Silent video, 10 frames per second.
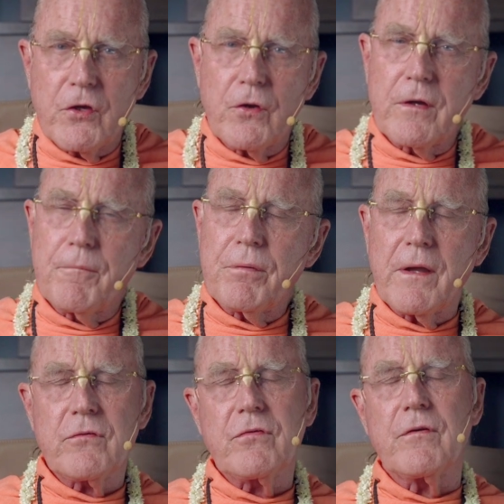your
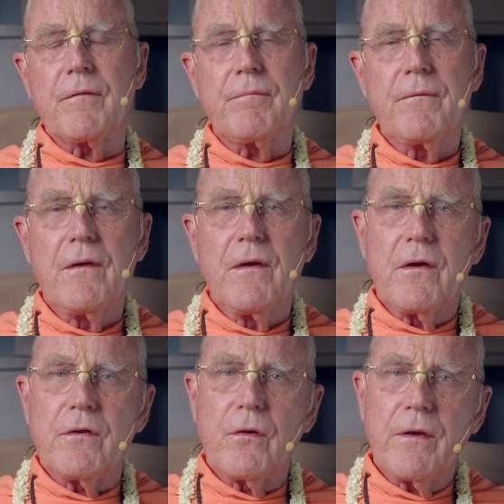complexion,
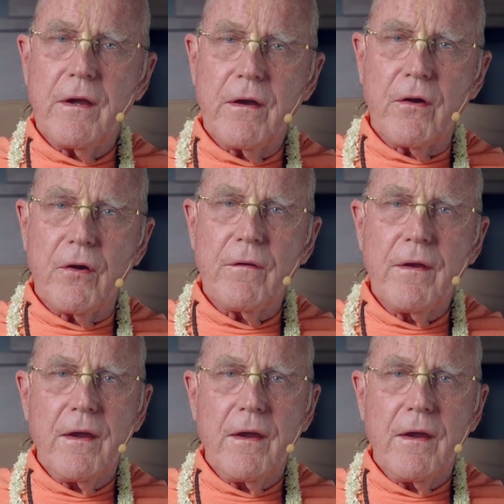your hair,